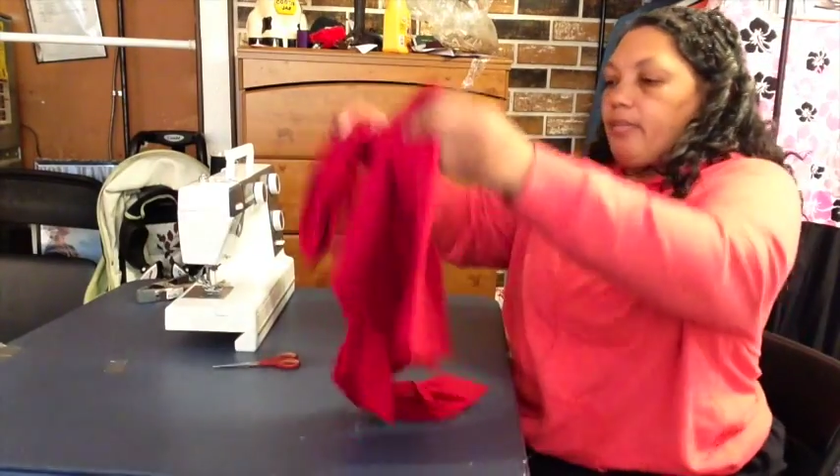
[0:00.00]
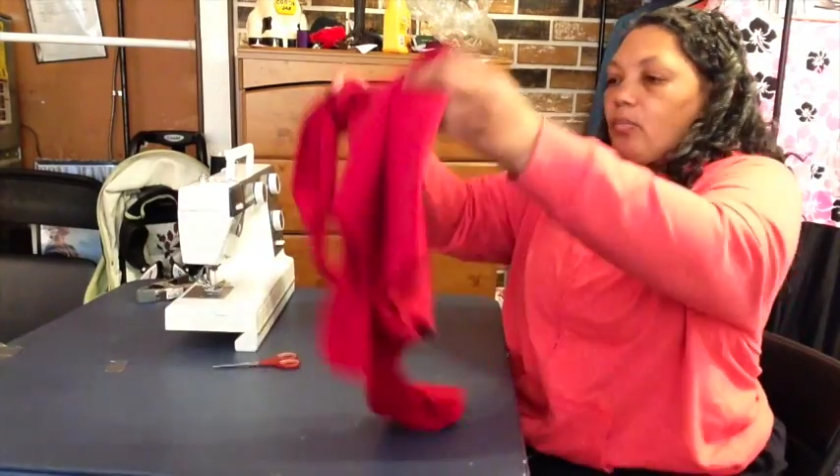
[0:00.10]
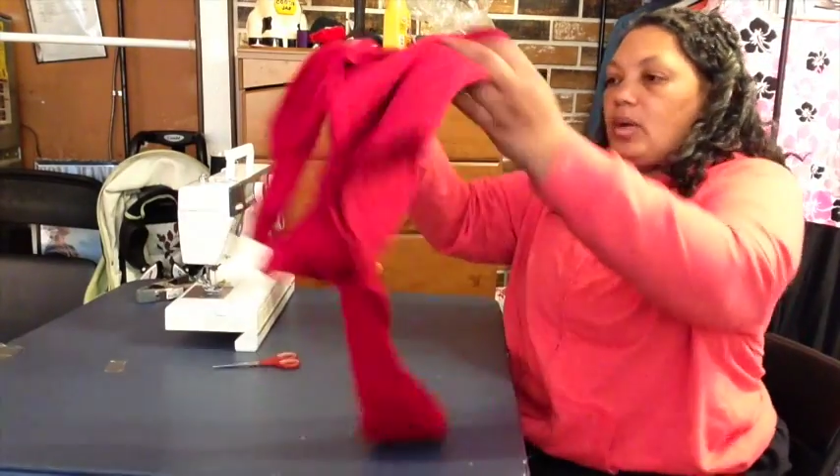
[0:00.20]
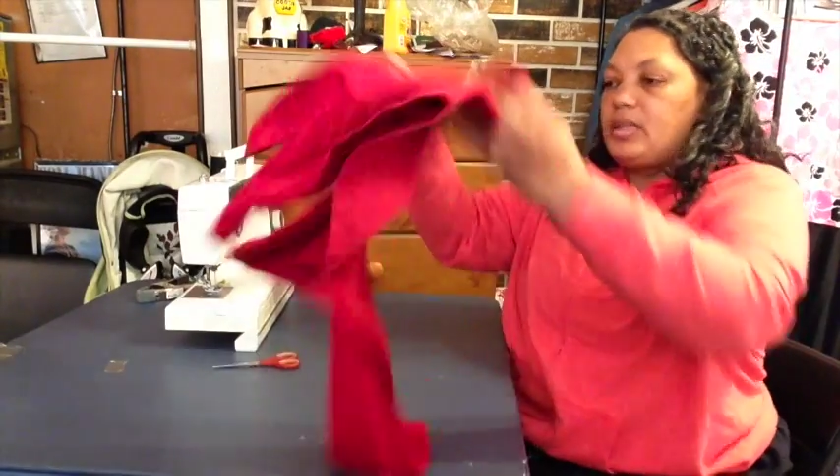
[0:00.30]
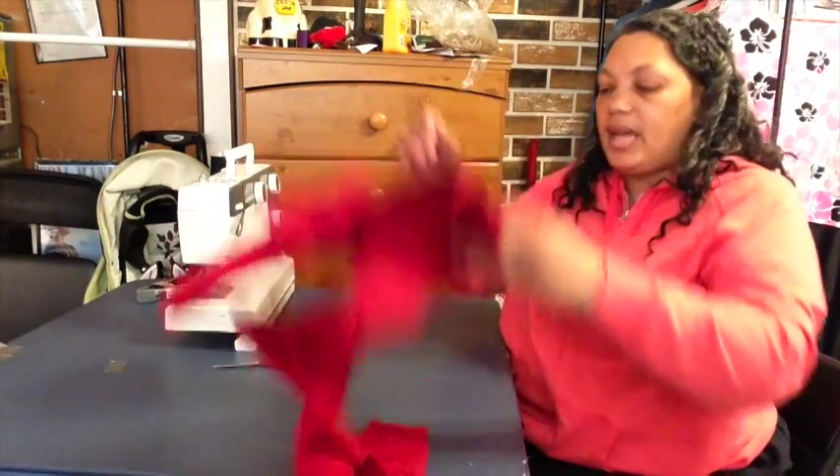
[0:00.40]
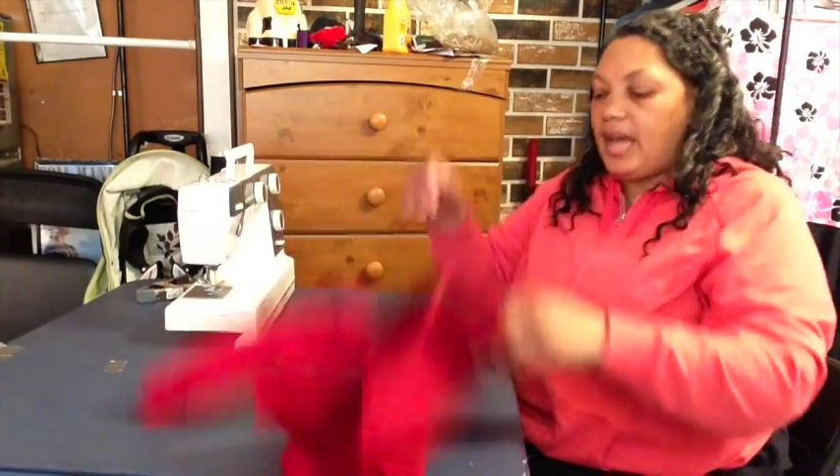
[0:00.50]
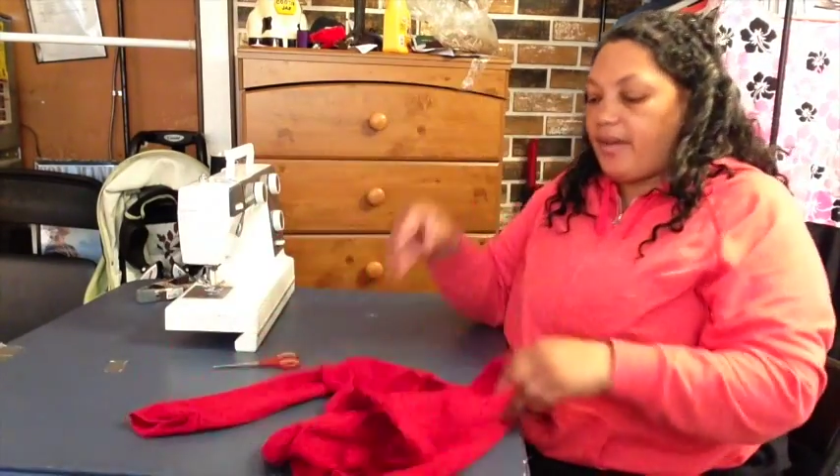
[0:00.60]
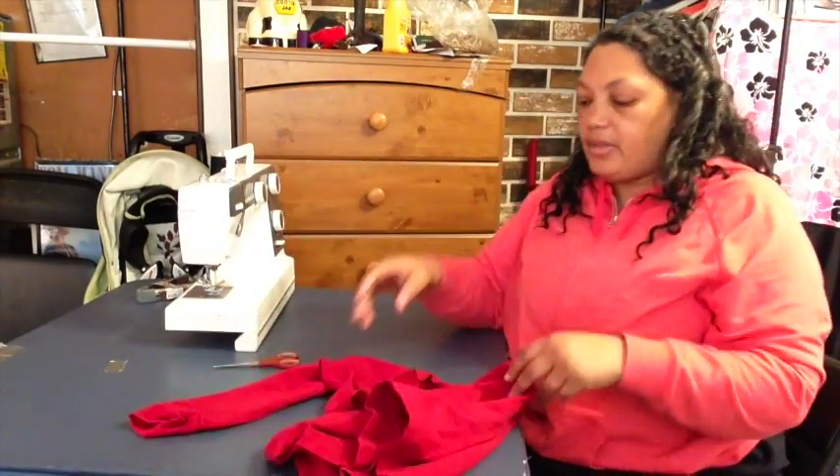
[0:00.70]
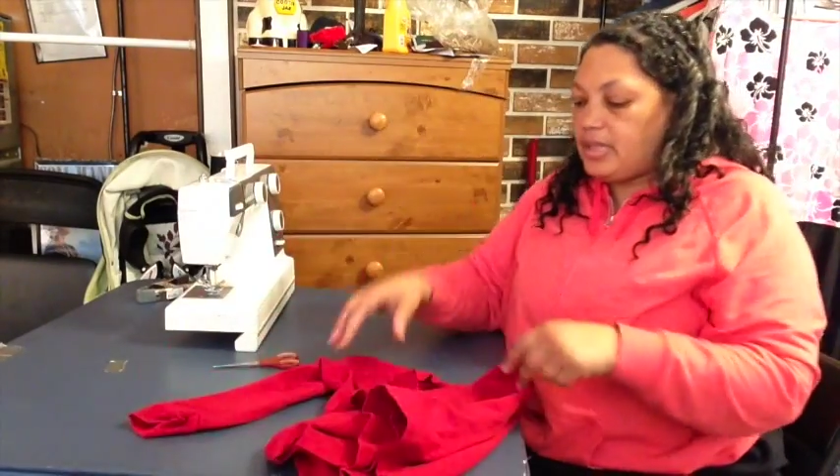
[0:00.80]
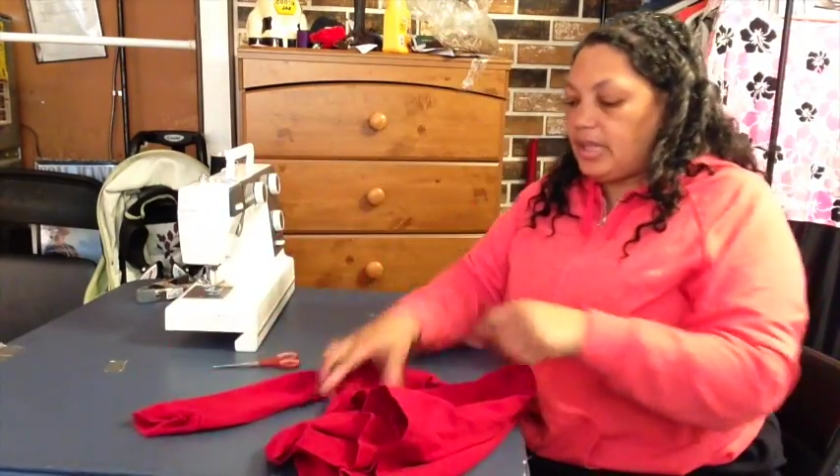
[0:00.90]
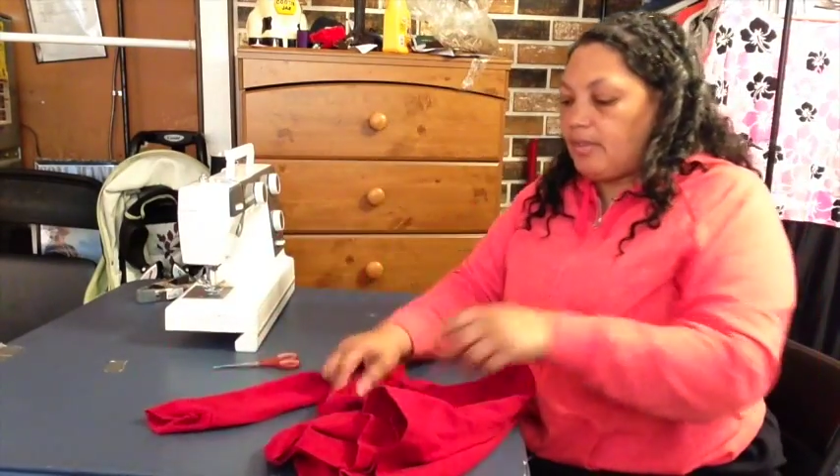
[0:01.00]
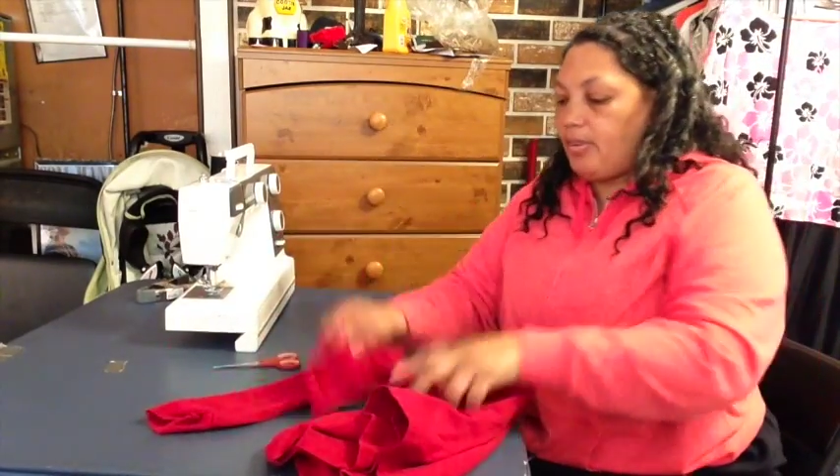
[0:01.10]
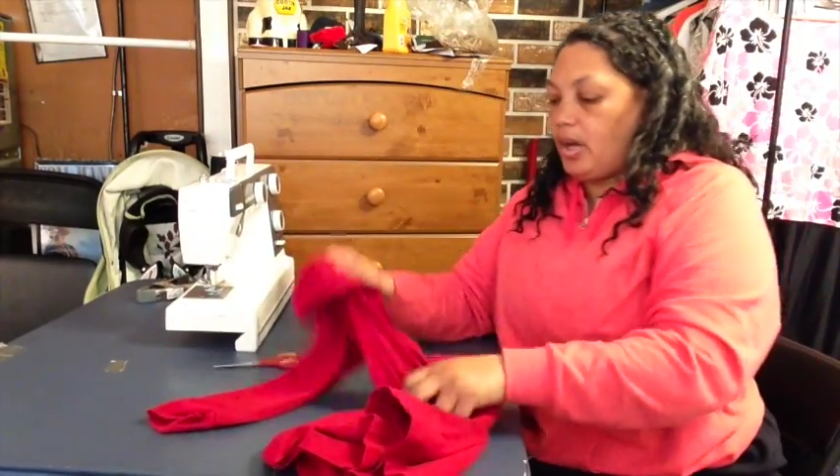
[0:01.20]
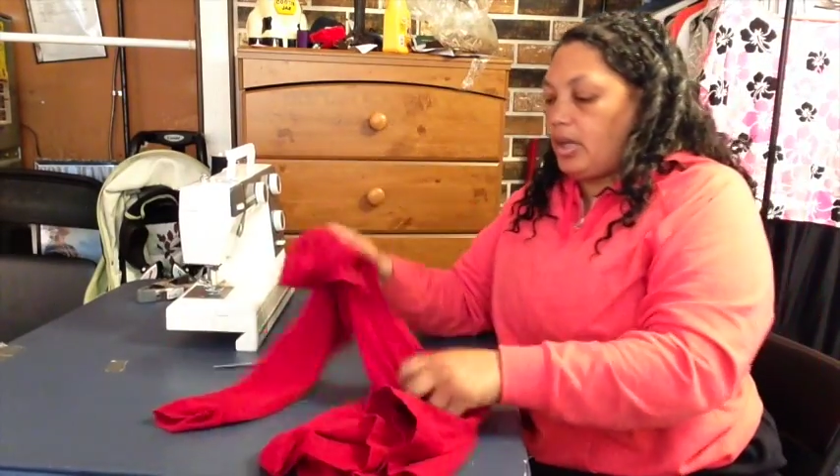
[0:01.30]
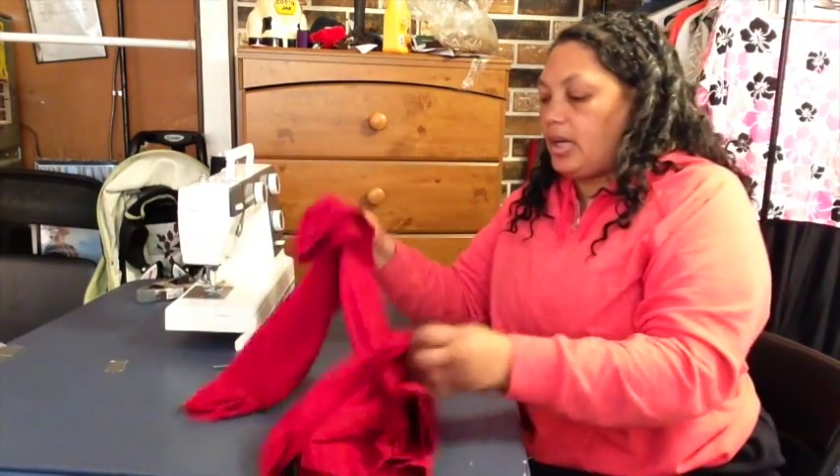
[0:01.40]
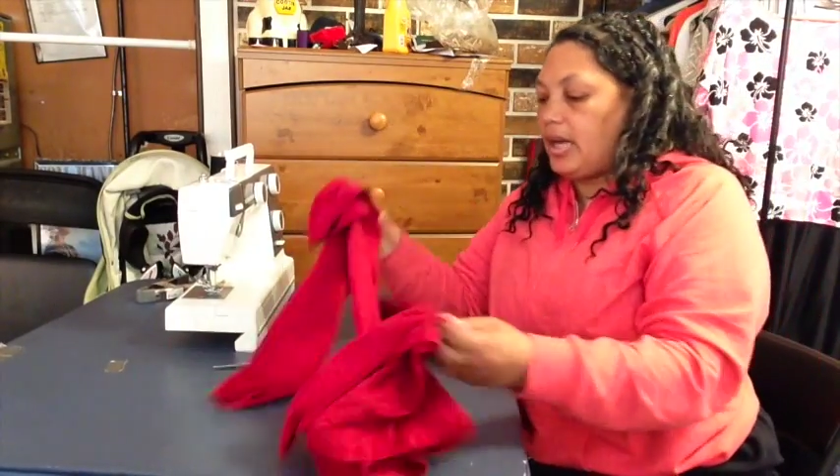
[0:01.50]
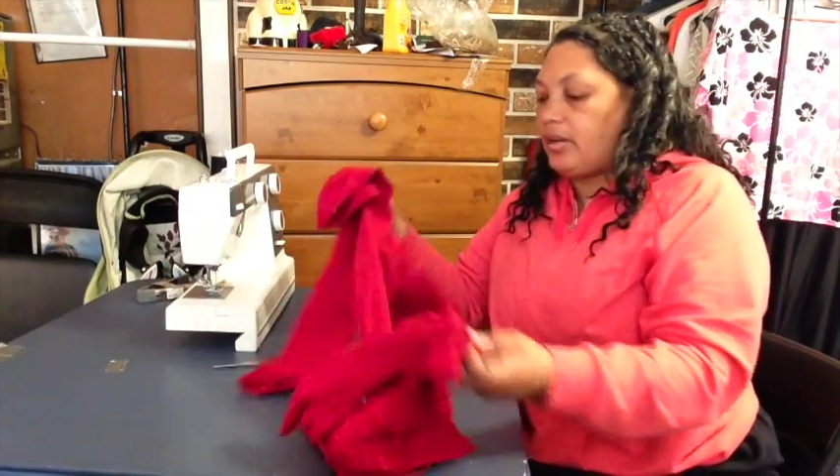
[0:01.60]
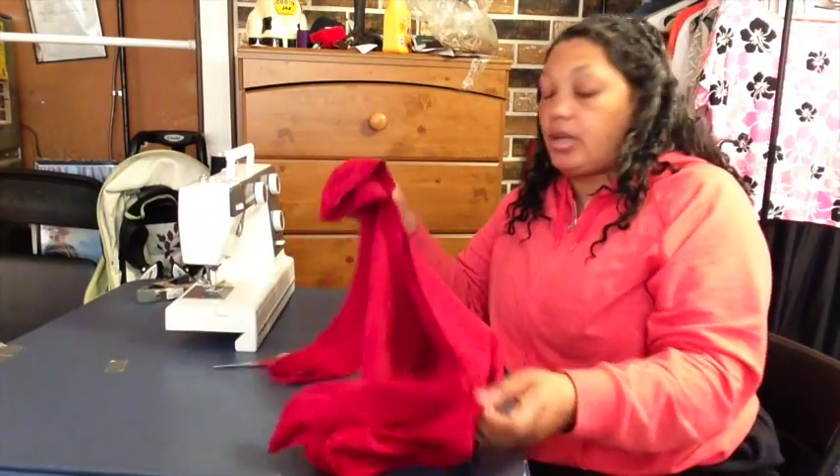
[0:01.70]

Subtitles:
once I have the dicky part cut out,